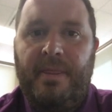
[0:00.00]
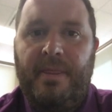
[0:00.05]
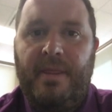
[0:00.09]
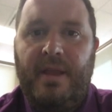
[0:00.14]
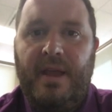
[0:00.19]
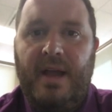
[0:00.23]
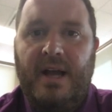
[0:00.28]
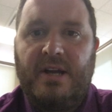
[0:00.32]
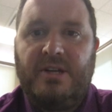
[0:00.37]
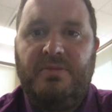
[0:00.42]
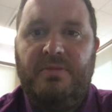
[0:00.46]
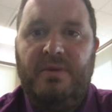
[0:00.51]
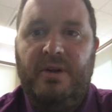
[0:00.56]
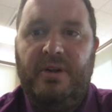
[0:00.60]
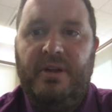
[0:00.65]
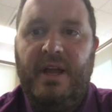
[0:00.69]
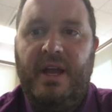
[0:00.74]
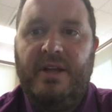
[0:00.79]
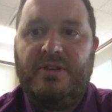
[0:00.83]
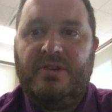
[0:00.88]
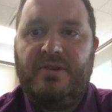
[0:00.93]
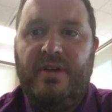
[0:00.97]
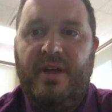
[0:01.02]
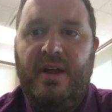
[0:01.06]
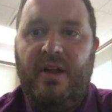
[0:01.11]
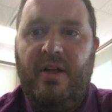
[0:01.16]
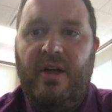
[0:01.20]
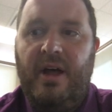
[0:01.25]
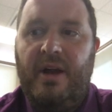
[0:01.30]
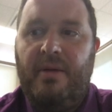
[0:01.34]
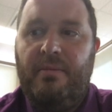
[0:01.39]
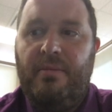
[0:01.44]
actually be able to answer
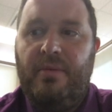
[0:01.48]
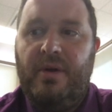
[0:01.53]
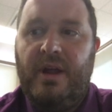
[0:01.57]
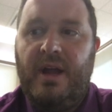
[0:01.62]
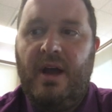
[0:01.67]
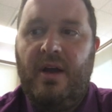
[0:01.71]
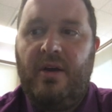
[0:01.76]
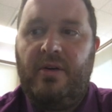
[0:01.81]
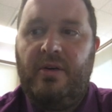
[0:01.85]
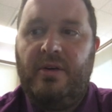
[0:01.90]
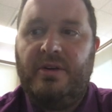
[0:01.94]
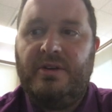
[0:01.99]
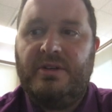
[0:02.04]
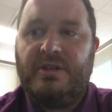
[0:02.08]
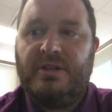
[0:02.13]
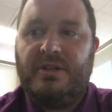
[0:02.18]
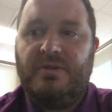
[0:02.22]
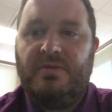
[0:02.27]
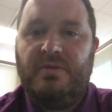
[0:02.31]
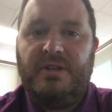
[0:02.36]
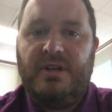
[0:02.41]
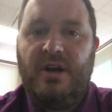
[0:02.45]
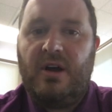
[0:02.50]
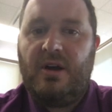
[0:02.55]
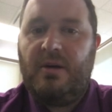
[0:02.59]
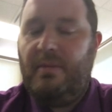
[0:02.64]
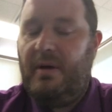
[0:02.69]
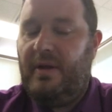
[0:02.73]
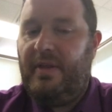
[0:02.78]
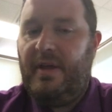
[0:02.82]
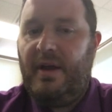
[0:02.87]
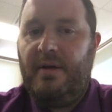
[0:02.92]
that a lot in pre-calculus, because we
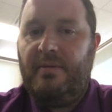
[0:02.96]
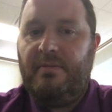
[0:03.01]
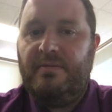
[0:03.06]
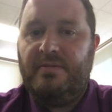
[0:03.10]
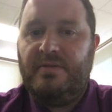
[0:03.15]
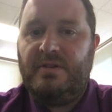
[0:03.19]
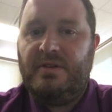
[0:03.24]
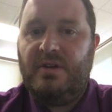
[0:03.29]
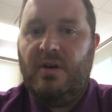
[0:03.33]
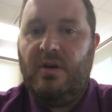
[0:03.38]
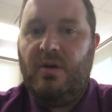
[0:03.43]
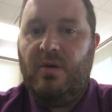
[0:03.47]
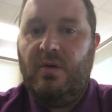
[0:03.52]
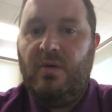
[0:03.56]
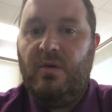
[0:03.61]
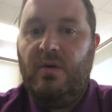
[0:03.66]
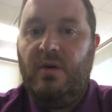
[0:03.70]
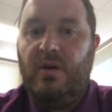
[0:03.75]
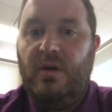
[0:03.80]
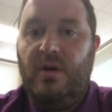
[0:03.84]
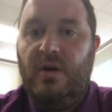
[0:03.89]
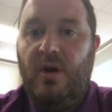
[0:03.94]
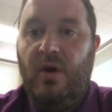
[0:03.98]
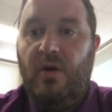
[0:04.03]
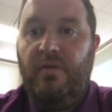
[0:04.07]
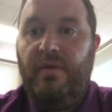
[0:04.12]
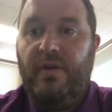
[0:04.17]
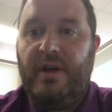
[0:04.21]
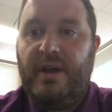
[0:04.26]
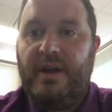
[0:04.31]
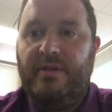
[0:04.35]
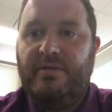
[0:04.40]
talk about that. So
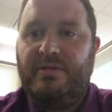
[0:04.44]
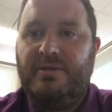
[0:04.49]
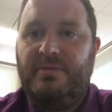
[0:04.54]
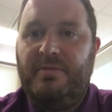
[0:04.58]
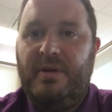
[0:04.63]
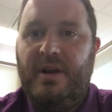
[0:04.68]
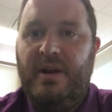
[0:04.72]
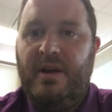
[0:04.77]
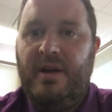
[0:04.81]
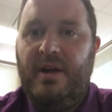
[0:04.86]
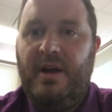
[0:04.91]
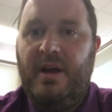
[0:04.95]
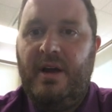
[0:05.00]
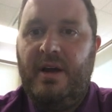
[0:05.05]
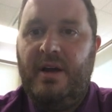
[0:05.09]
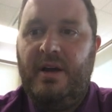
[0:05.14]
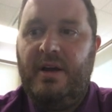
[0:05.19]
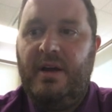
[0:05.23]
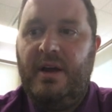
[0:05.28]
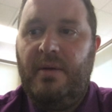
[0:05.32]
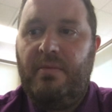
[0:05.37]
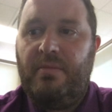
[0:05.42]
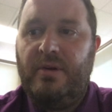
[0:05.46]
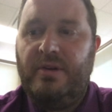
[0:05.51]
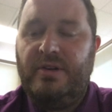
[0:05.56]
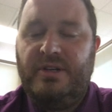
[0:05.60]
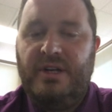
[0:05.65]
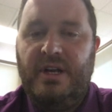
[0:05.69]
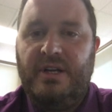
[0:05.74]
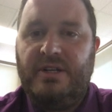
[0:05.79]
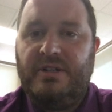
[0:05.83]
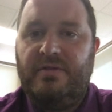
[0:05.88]
hopefully that gives them an
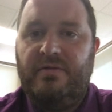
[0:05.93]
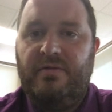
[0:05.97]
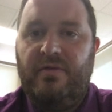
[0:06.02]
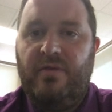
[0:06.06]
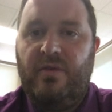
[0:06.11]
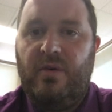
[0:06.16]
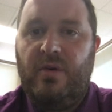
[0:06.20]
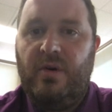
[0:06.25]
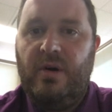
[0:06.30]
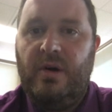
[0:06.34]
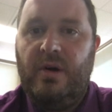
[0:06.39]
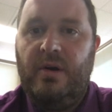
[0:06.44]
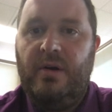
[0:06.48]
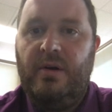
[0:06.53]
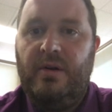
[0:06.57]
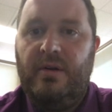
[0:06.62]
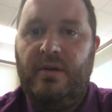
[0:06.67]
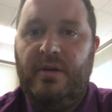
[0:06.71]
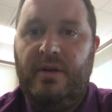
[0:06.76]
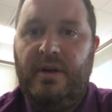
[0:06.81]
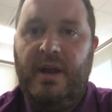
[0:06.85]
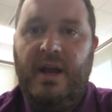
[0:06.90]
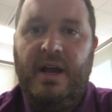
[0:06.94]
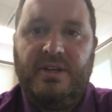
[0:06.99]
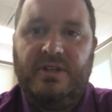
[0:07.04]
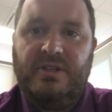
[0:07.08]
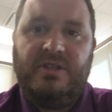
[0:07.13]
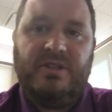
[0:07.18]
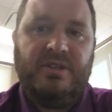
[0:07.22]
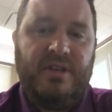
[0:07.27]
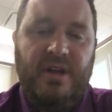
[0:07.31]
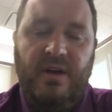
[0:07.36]
appreciation for,
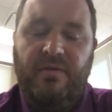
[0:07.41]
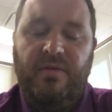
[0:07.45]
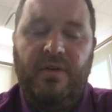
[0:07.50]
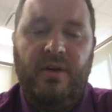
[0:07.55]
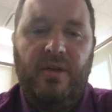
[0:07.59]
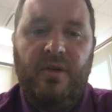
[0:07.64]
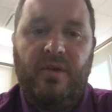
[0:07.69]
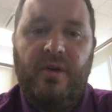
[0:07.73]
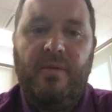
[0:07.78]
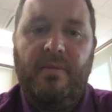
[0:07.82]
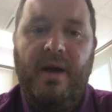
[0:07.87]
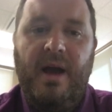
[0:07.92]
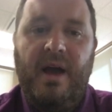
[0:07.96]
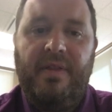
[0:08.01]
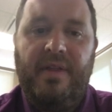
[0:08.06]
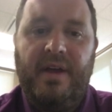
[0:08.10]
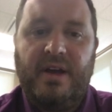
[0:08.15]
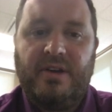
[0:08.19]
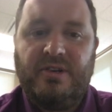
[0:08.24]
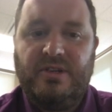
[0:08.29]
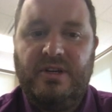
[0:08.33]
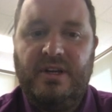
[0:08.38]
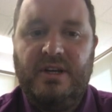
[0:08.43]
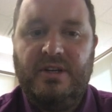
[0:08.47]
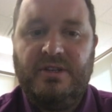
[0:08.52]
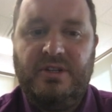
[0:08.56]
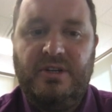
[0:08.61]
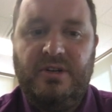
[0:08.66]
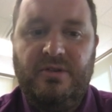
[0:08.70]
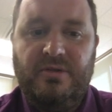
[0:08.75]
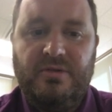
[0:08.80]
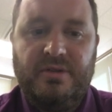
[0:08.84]
yes, stuff we learned in math actually
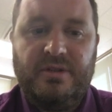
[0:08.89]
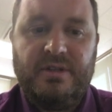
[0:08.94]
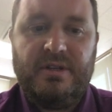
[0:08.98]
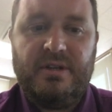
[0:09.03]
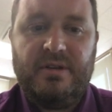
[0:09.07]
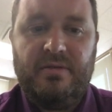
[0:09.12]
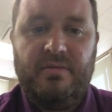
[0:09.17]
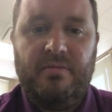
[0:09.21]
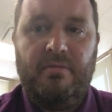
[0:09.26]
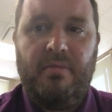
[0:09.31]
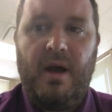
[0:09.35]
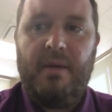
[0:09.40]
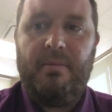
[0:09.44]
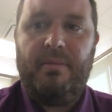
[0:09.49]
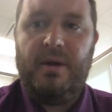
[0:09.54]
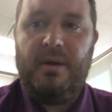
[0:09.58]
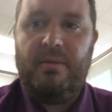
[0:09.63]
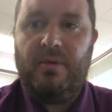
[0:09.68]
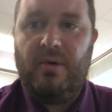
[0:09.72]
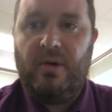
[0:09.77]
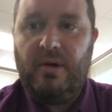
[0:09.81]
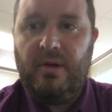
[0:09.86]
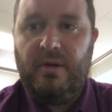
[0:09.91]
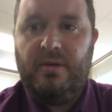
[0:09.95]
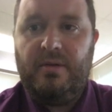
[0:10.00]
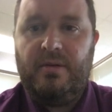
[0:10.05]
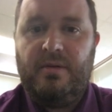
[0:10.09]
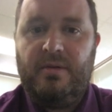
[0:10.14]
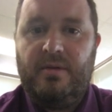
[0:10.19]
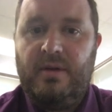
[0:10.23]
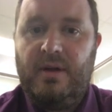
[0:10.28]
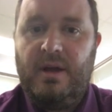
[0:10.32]
is used by people
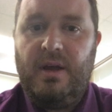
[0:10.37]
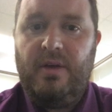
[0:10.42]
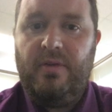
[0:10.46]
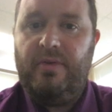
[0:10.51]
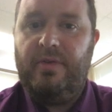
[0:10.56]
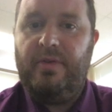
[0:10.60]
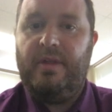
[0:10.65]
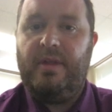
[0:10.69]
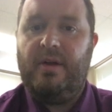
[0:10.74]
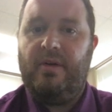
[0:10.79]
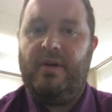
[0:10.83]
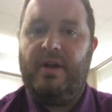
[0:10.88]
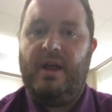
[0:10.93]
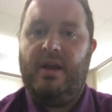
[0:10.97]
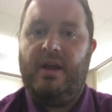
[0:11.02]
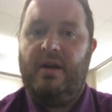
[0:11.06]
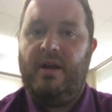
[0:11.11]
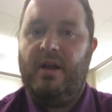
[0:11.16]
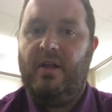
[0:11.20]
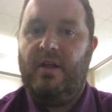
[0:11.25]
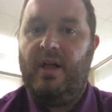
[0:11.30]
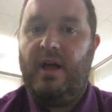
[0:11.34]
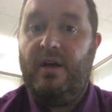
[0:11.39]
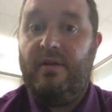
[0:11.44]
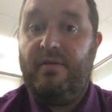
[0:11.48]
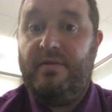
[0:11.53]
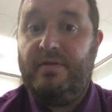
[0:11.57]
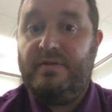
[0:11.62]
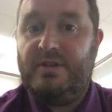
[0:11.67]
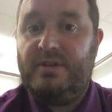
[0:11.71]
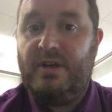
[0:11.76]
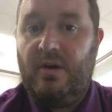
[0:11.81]
in their day-to-day
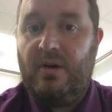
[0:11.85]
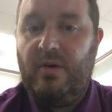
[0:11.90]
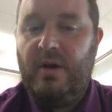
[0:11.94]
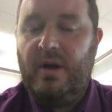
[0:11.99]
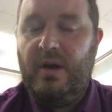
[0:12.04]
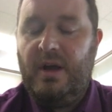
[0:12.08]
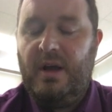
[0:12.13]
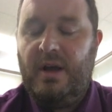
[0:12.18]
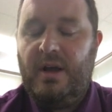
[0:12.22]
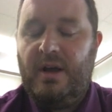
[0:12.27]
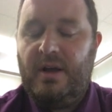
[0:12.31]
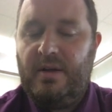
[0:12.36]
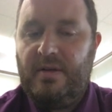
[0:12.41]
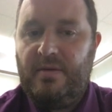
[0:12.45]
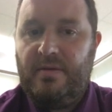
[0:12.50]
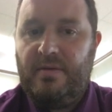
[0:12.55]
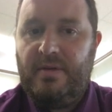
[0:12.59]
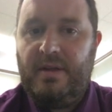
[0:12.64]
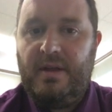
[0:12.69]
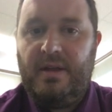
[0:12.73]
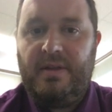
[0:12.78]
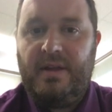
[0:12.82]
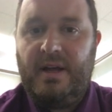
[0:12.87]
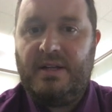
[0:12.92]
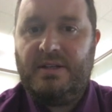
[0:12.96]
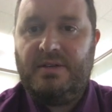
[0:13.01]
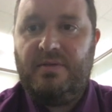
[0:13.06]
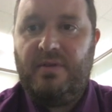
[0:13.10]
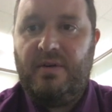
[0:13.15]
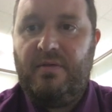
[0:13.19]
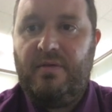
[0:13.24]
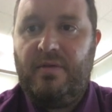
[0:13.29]
life. So
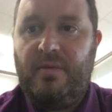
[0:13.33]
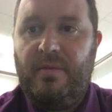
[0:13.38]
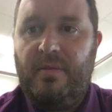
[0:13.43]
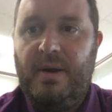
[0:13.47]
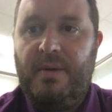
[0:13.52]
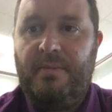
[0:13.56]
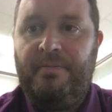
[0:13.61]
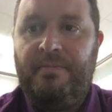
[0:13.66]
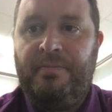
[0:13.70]
that's fun for me.